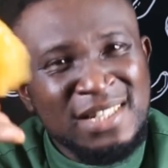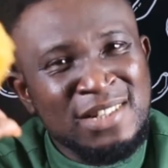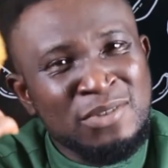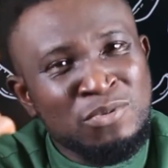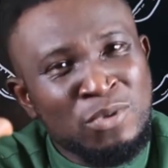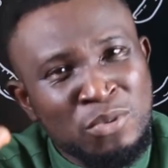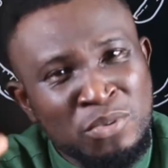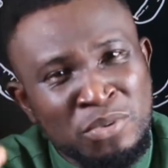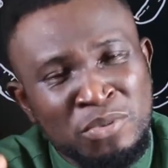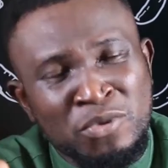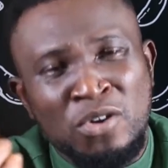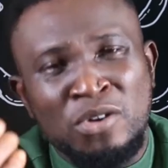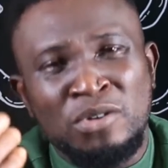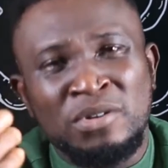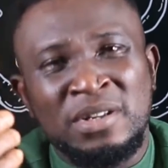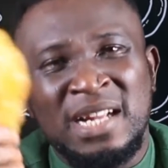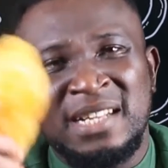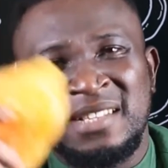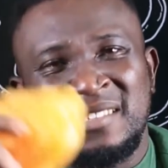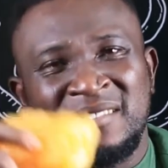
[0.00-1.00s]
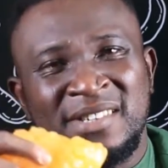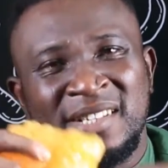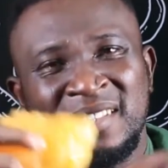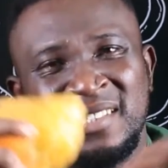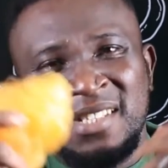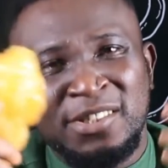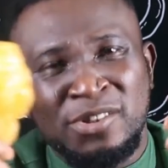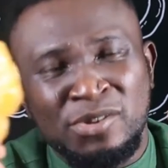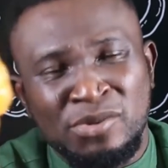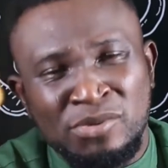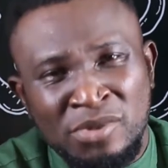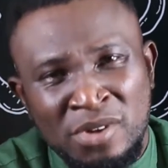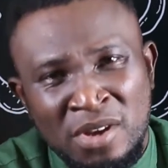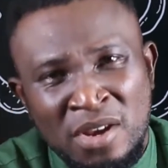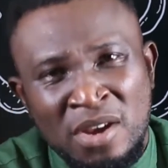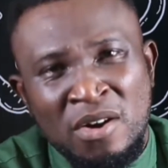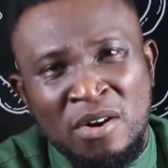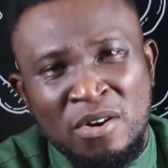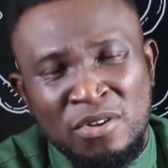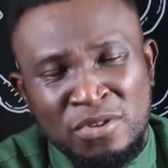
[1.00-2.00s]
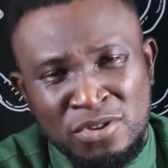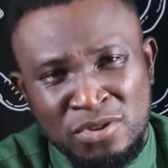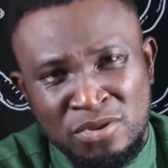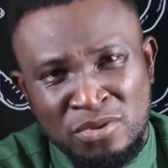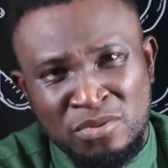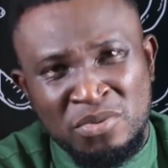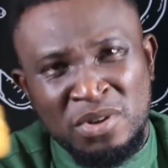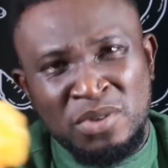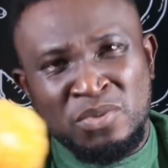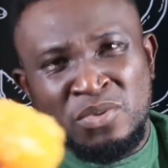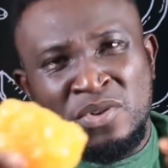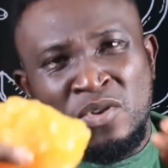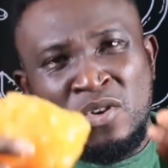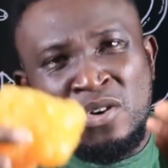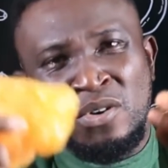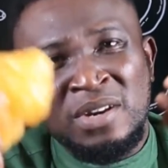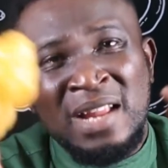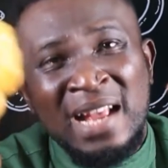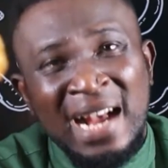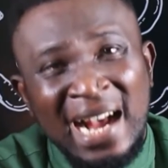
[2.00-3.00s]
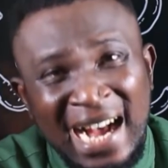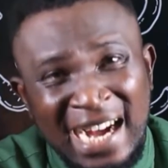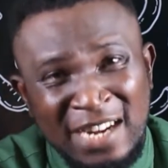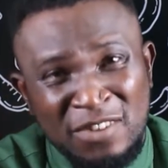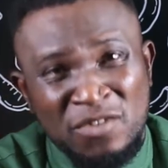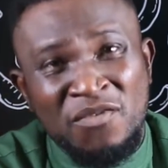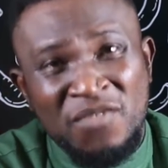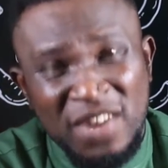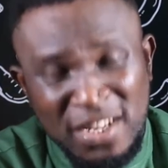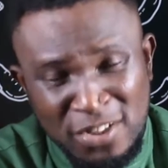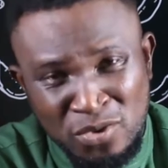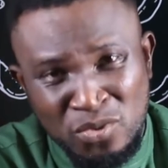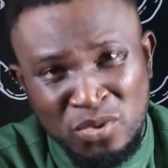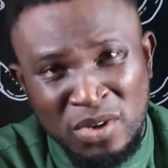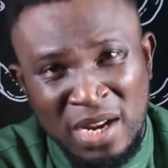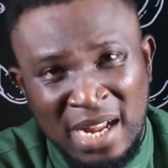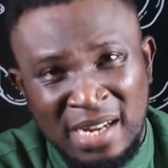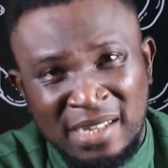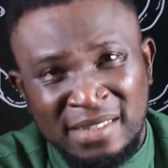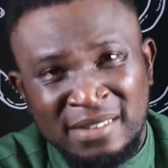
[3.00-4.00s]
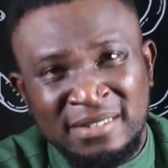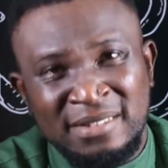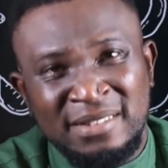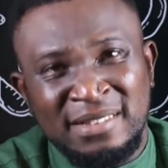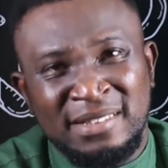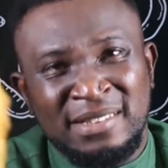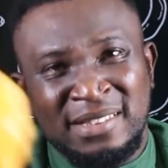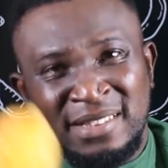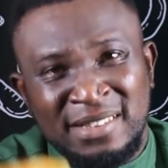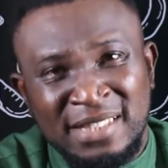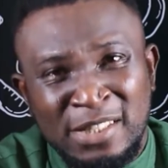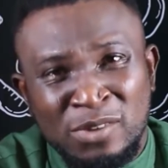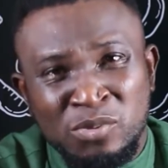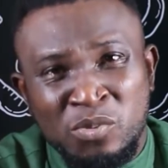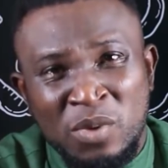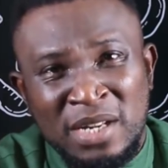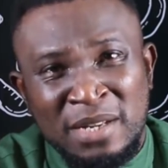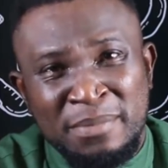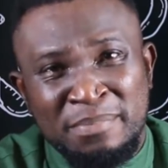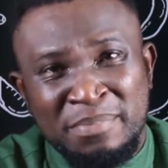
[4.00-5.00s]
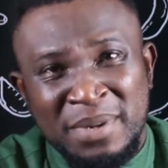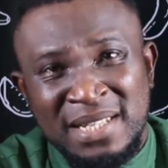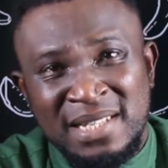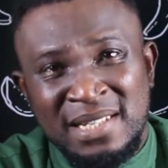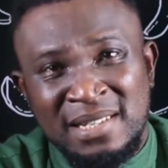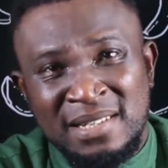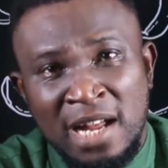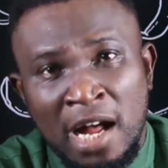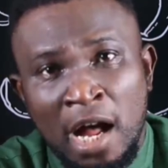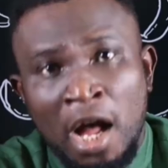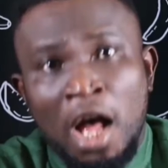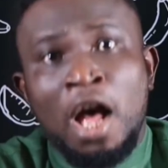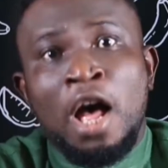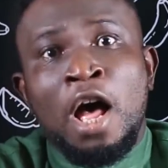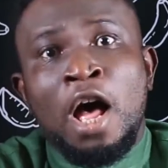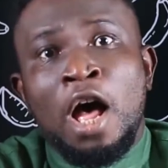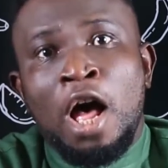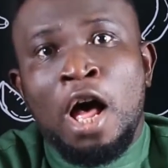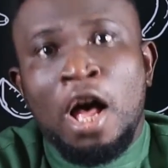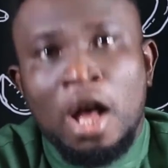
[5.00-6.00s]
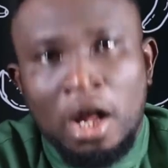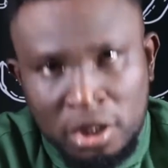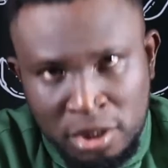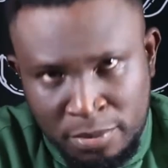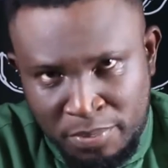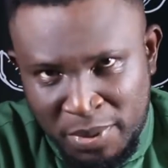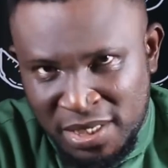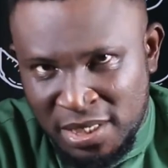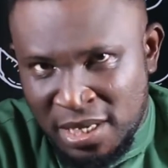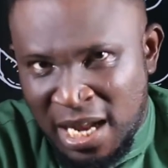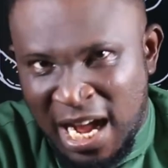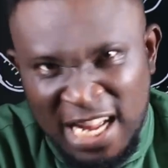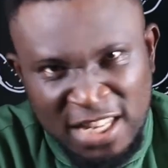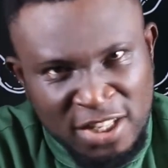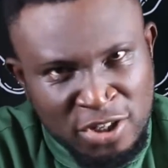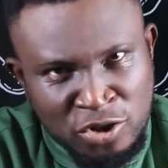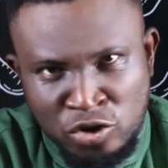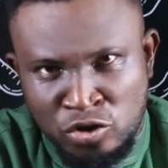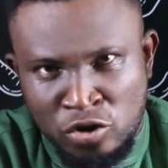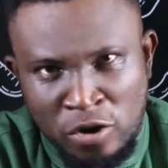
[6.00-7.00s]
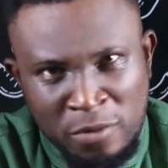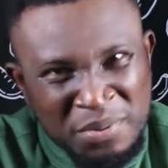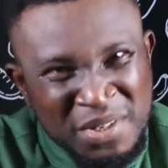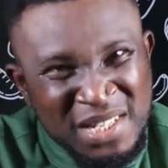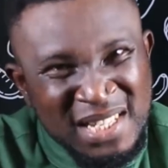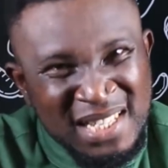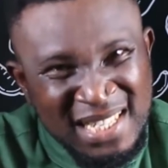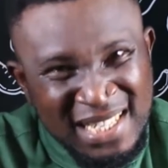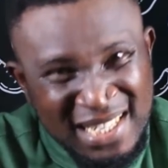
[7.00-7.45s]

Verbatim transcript: This is what we call, that is related to also where we call cardiovascular, the state where the person's the person's heart drops.